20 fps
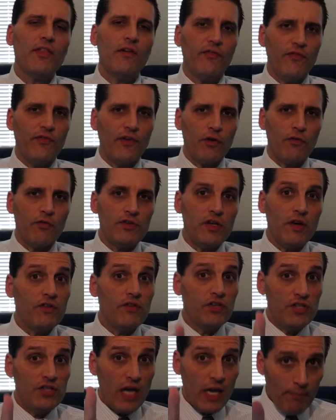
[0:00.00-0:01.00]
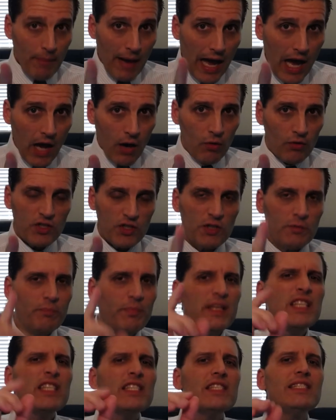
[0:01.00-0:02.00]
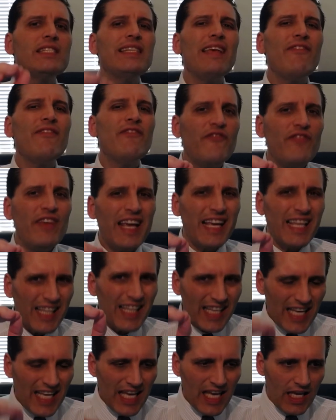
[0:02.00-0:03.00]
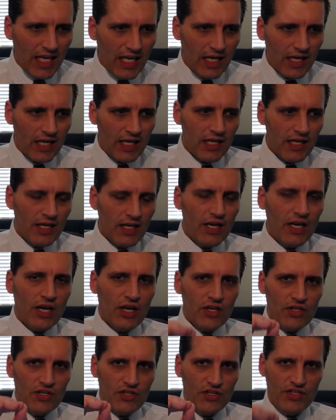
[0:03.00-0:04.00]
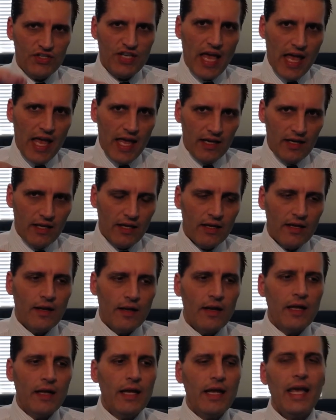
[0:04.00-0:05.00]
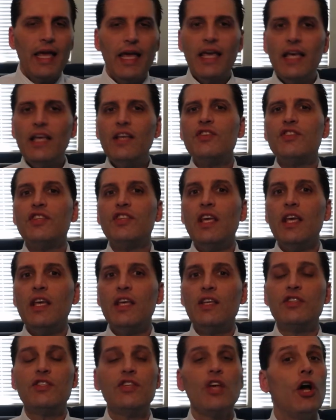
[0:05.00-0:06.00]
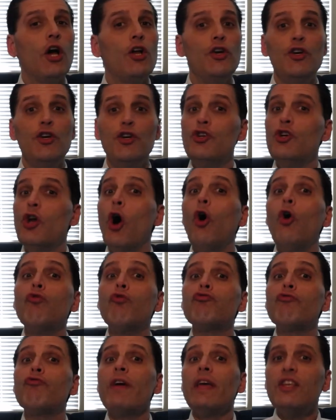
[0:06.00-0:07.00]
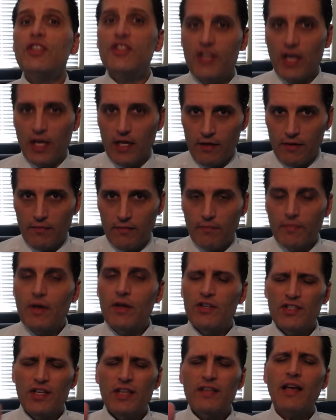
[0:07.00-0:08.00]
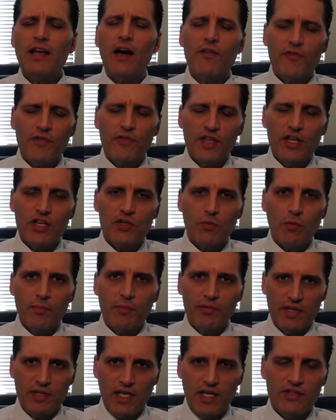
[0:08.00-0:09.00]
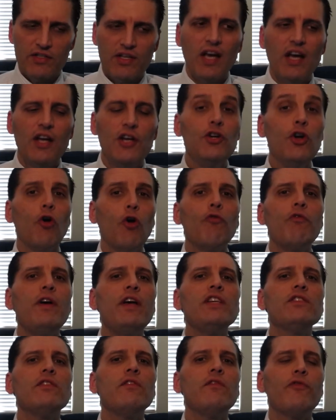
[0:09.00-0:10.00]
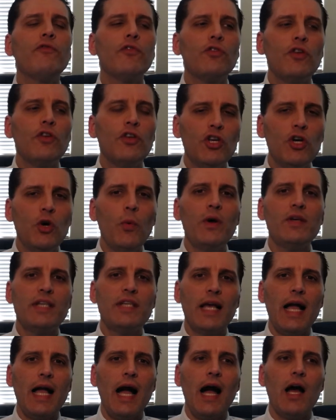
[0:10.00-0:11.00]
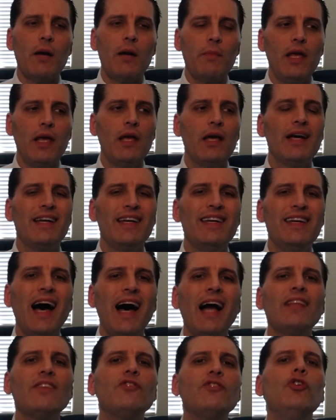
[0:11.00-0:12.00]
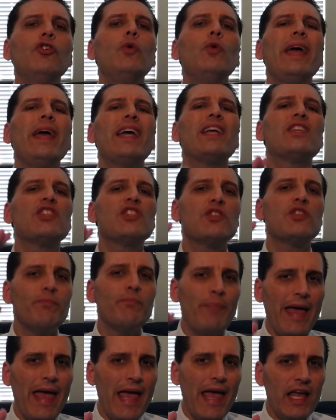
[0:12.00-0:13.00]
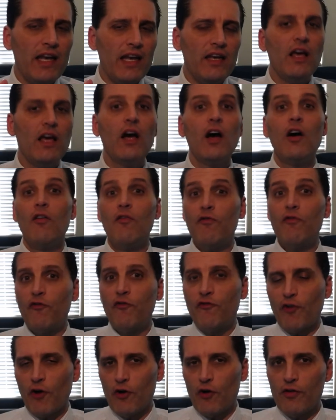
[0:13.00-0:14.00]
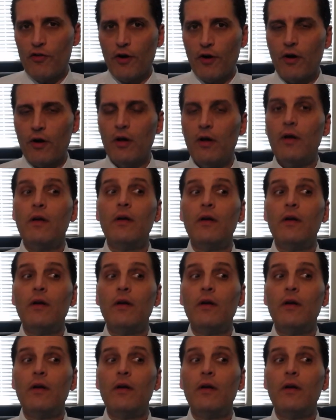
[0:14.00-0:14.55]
the Federal Reserve. Jay Powell specifically said he sees no reason Sit down for this one, please. No reason for the U.S. economy not to expand further,